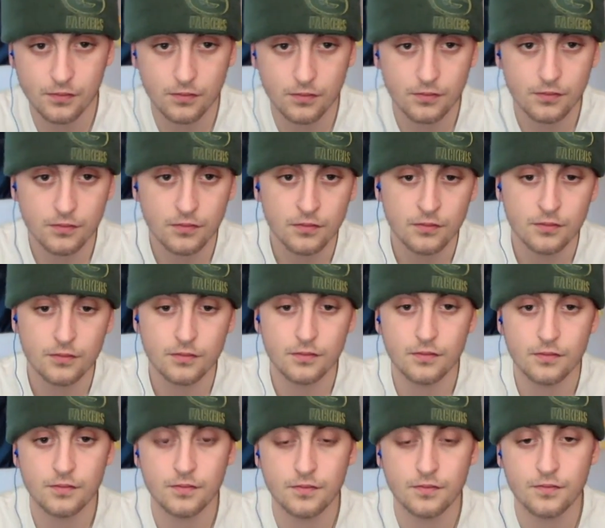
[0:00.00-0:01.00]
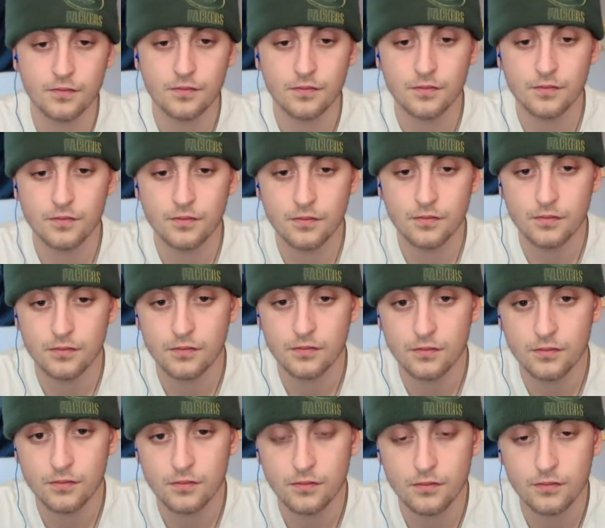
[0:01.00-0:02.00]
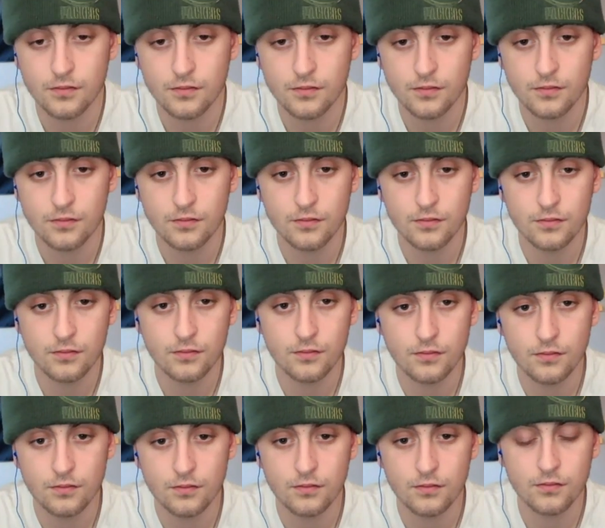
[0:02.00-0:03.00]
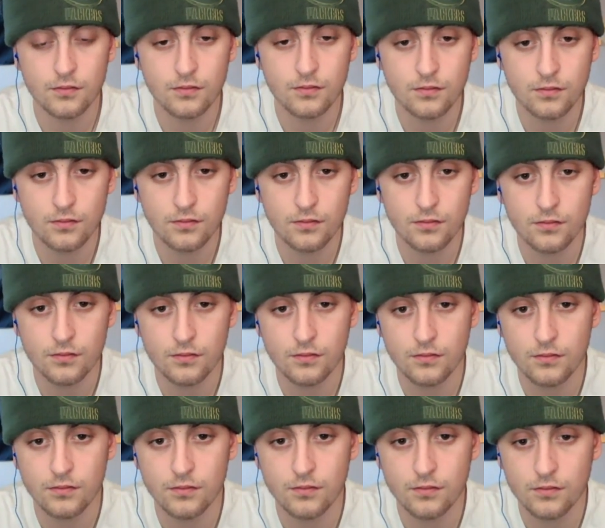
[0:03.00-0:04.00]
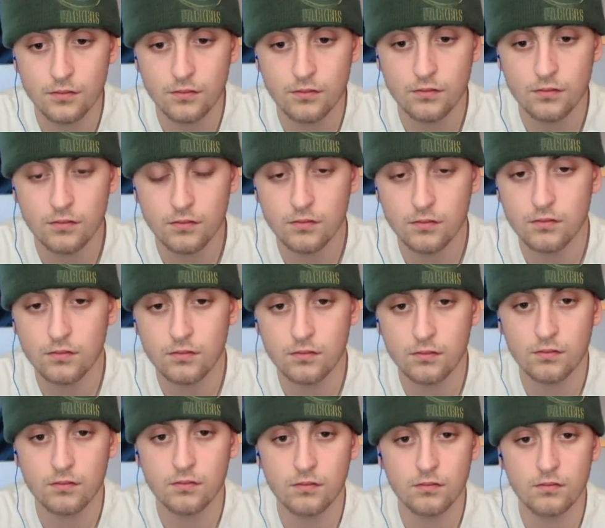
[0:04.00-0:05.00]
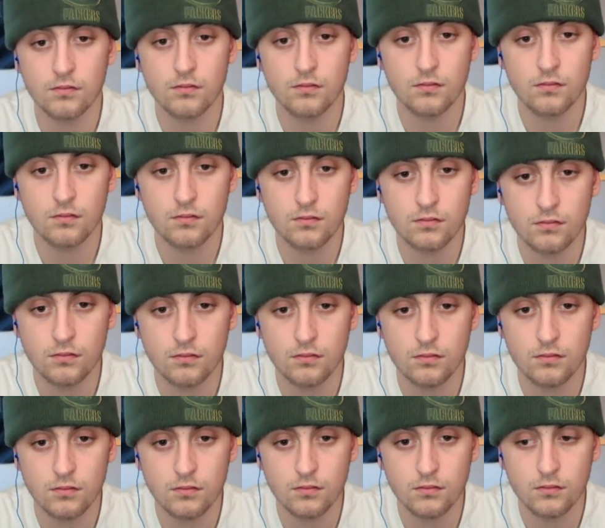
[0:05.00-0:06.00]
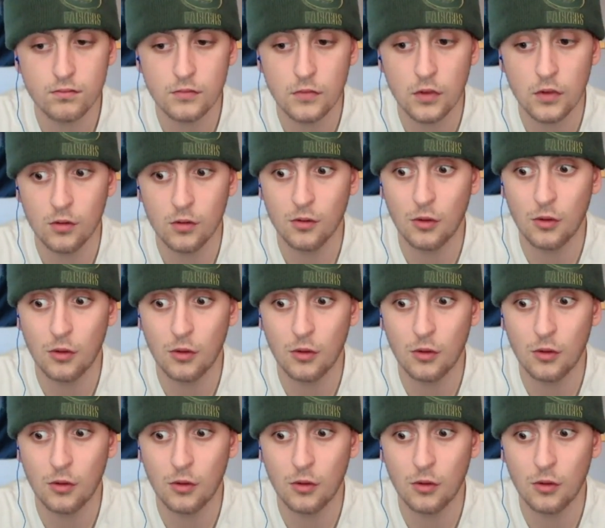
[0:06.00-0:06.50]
This person isn't speaking.